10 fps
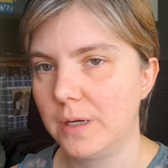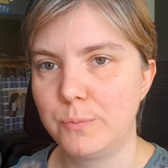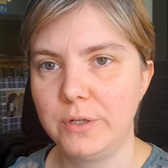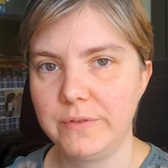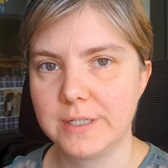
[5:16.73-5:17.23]

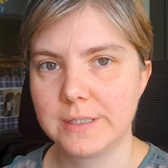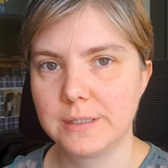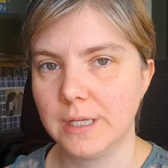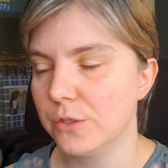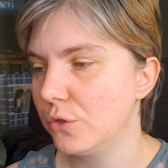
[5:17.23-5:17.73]
previous
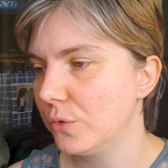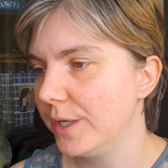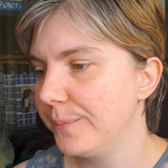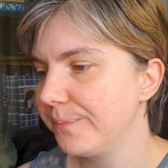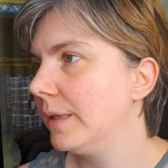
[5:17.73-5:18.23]

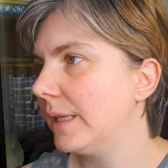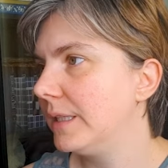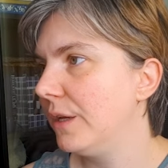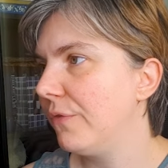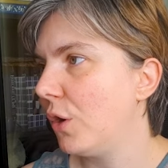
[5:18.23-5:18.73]
century that
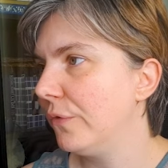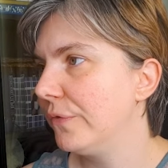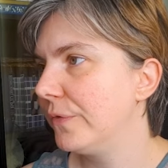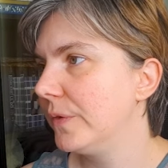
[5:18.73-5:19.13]
give off